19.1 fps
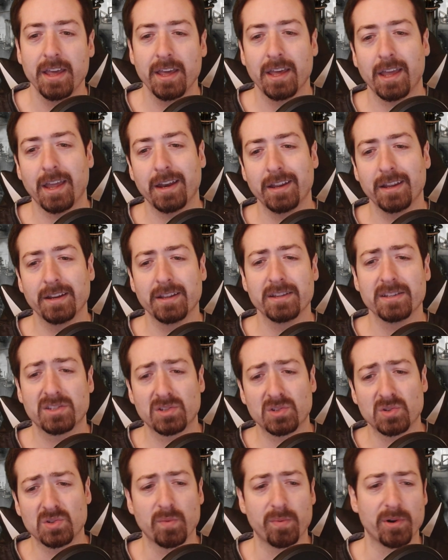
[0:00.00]
and it is
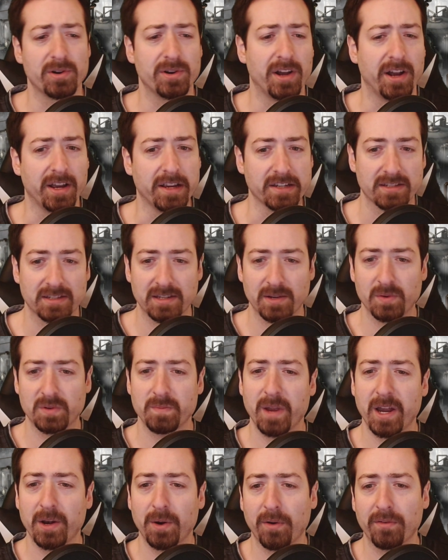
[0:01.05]
super nice. It was
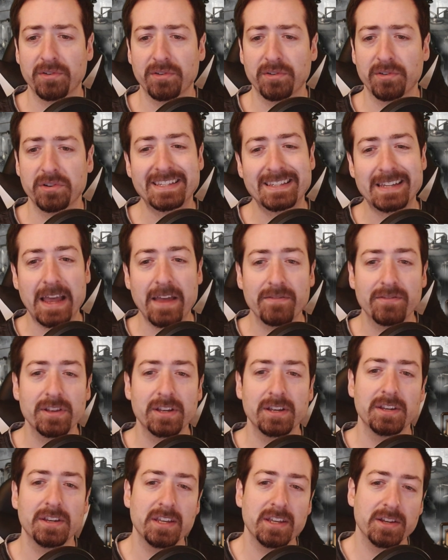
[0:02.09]
made over
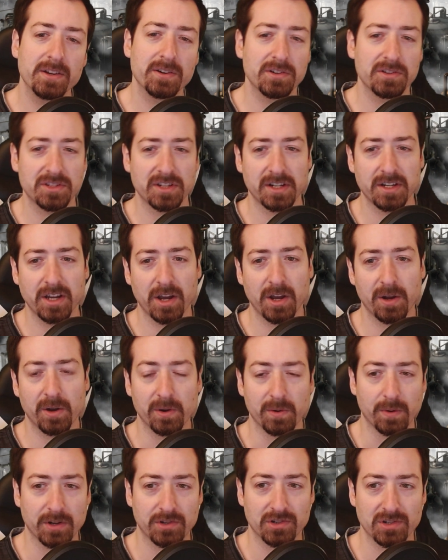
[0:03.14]
7 years
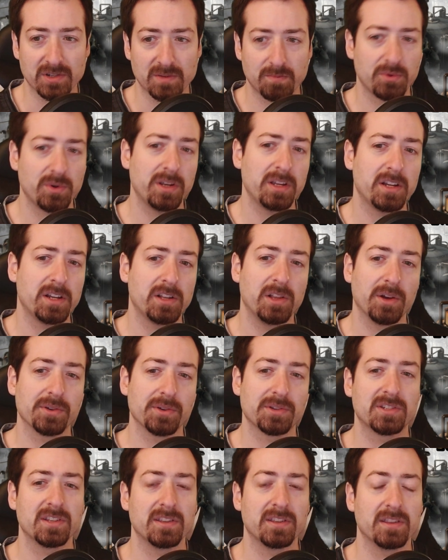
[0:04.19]
ago, which is pretty
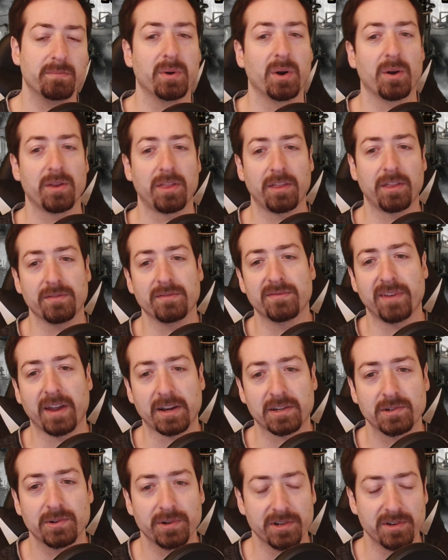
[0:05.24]
close to the birth of
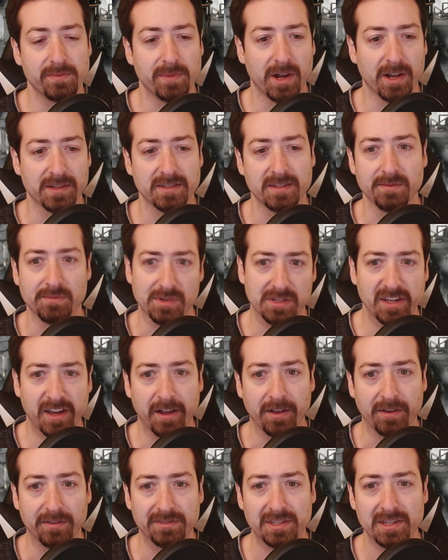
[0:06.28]
Factorio mods
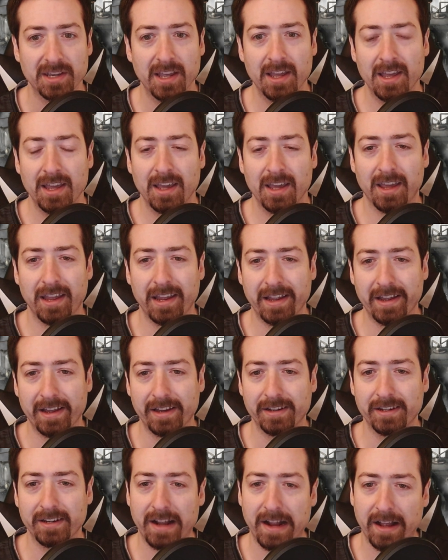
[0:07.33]
themselves.
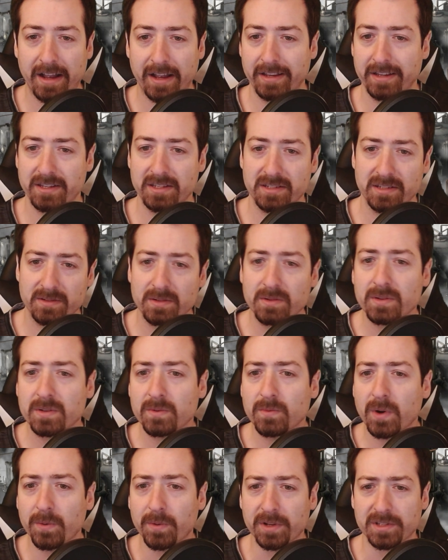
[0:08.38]
And it has,
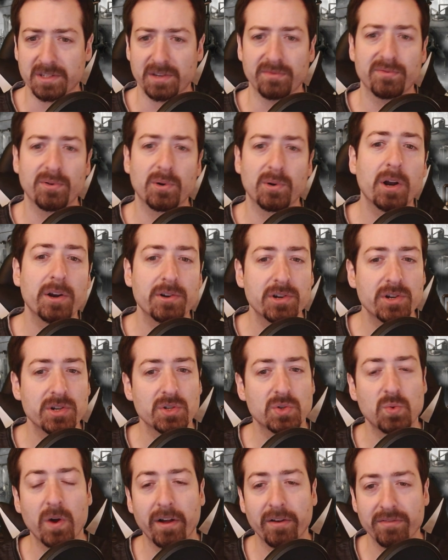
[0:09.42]

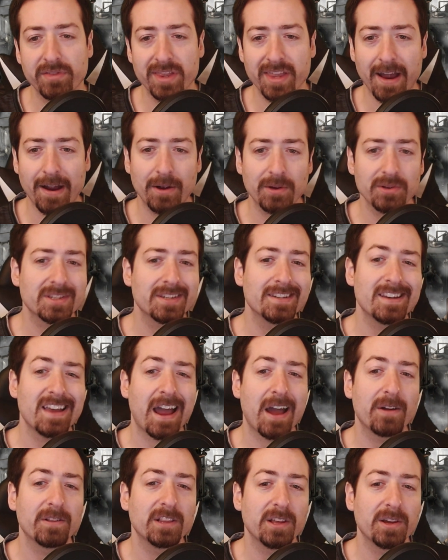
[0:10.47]
412,000
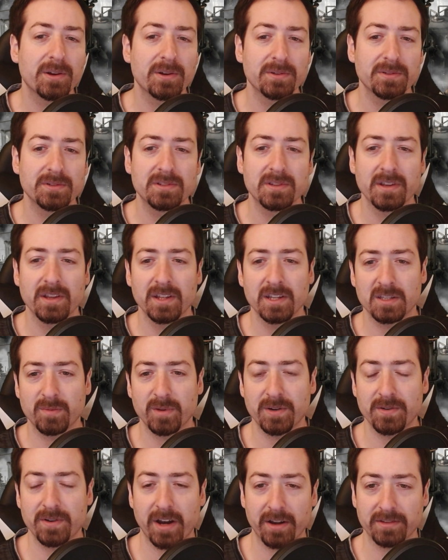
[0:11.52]
downloads. It's
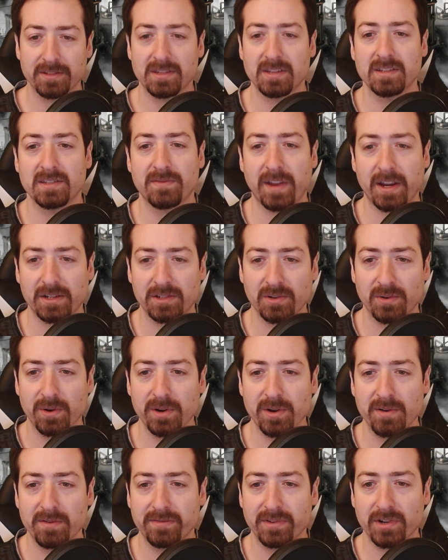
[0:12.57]
been around since
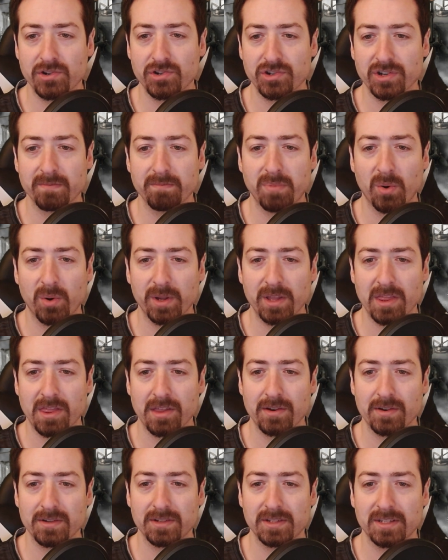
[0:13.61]
Factorio version
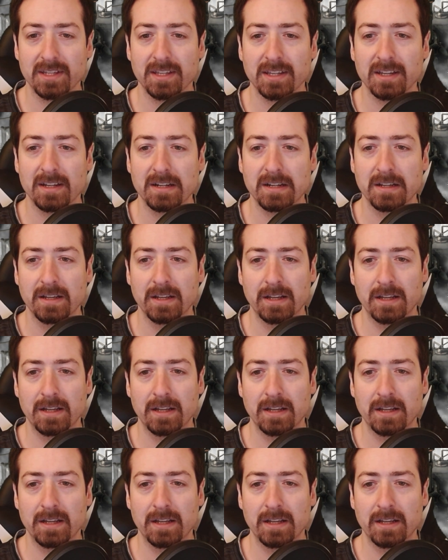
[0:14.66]
0.13.